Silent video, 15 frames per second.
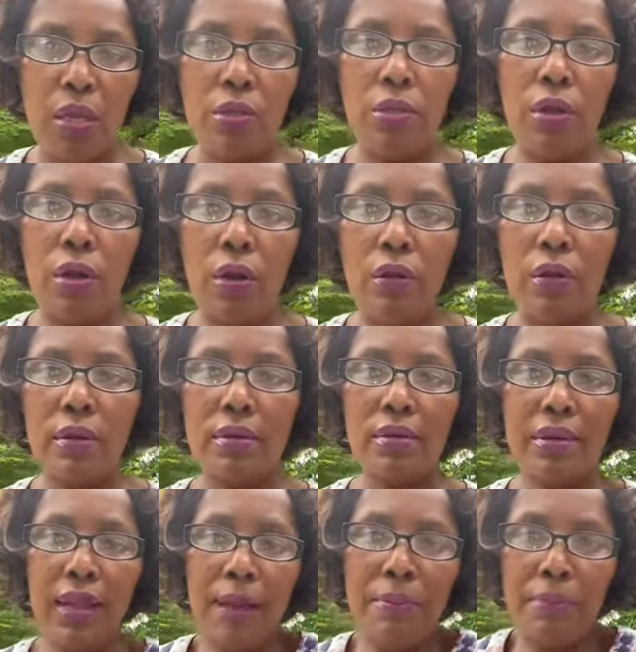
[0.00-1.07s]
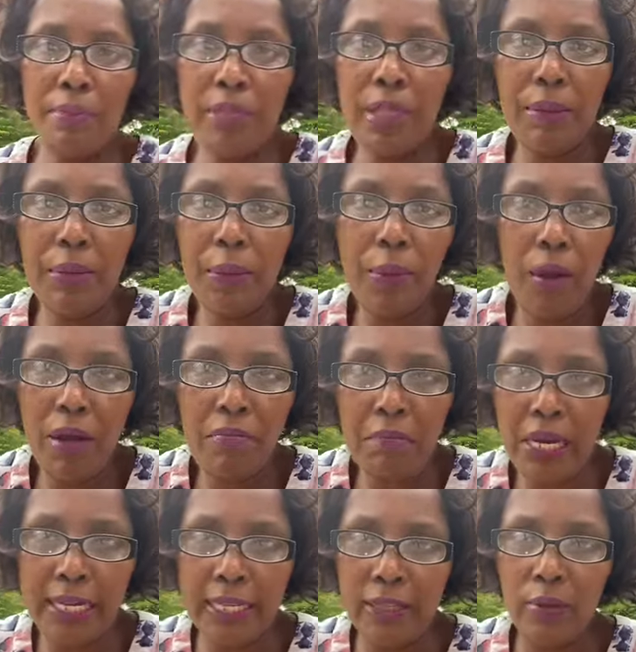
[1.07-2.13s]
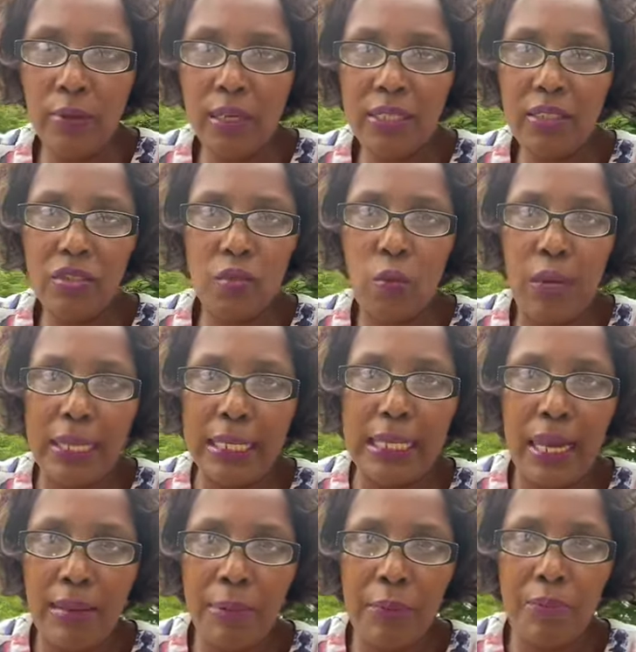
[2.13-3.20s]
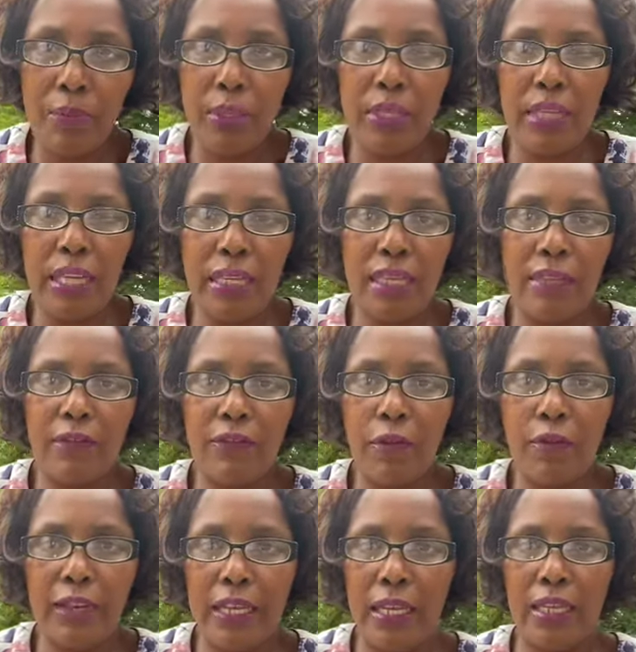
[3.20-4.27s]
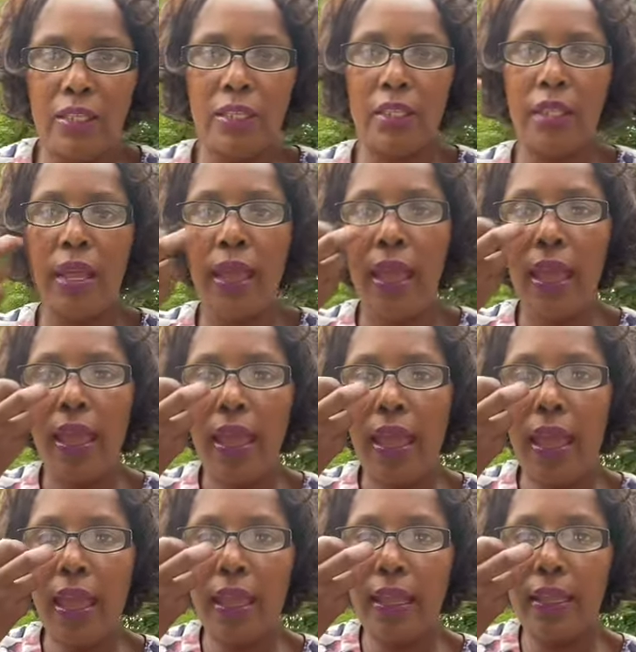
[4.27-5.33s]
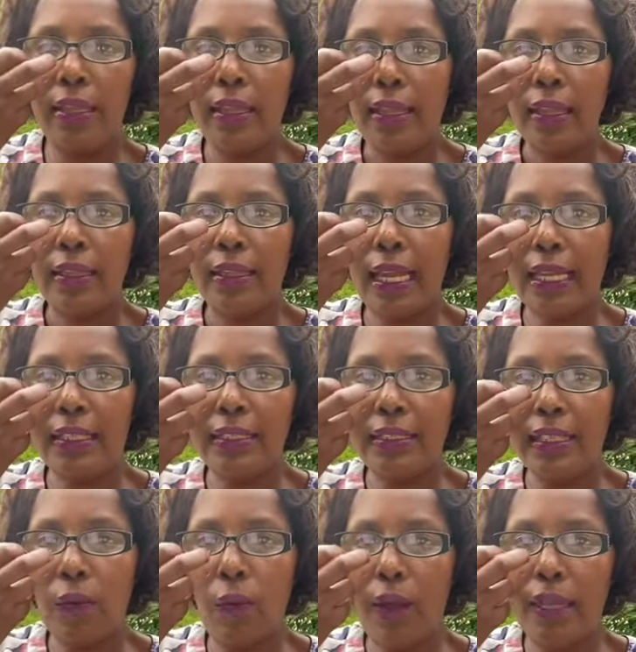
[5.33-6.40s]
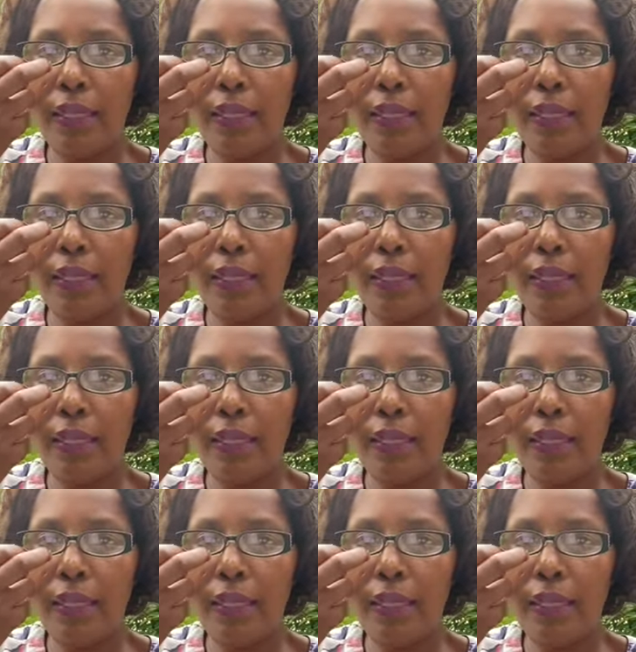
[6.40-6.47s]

you know come the people have money who just want to come and bring their kids for vacation and that is the one